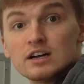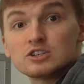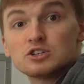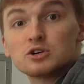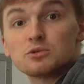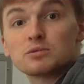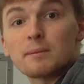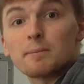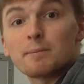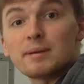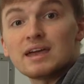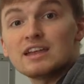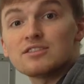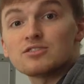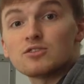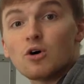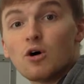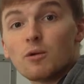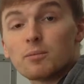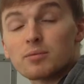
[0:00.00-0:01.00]
to repeat
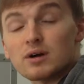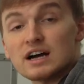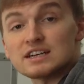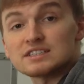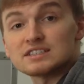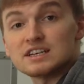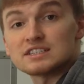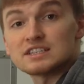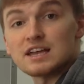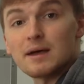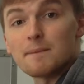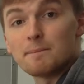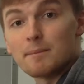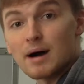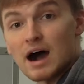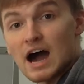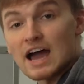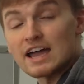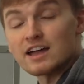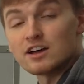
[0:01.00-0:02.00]
the whole process and
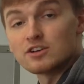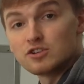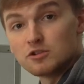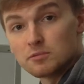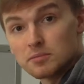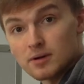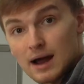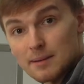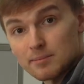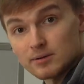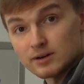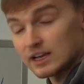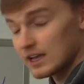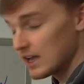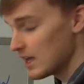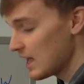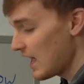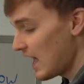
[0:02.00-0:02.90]
buy a new property.